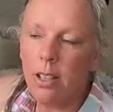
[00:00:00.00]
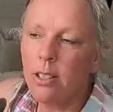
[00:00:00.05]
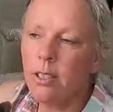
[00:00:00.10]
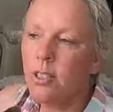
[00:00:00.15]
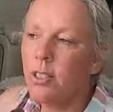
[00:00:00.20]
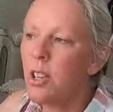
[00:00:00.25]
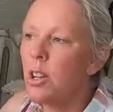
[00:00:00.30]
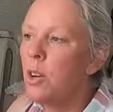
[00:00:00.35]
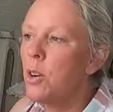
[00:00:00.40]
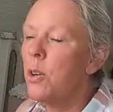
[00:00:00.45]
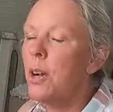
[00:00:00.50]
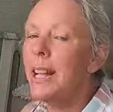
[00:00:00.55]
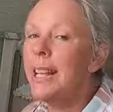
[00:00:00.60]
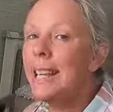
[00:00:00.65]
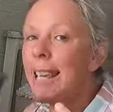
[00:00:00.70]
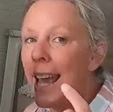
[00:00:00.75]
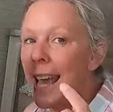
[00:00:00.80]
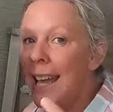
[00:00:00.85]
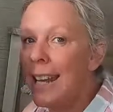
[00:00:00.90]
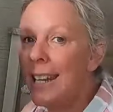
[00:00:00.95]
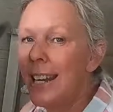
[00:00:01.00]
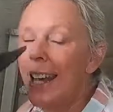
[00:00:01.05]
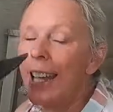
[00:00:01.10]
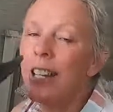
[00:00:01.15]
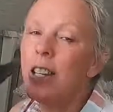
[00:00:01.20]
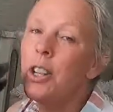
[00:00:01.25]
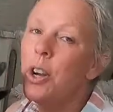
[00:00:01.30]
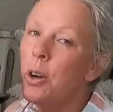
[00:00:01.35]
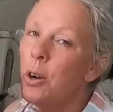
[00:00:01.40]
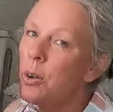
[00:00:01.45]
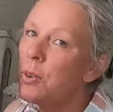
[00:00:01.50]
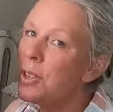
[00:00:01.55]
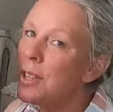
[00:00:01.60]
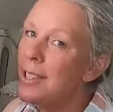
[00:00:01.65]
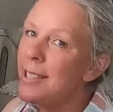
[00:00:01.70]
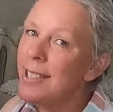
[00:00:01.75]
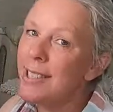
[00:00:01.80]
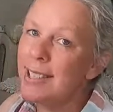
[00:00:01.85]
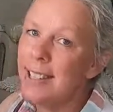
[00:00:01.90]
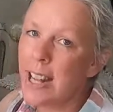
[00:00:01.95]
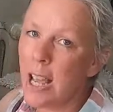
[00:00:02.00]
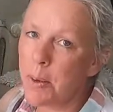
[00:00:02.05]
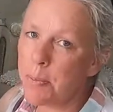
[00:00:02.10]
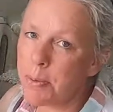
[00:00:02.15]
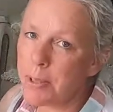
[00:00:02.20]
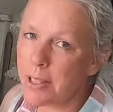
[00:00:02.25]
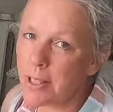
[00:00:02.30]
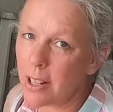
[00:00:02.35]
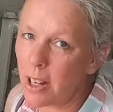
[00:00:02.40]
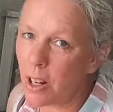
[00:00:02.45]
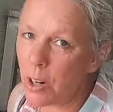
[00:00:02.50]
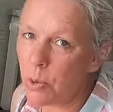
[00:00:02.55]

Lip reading: So again, I know these steps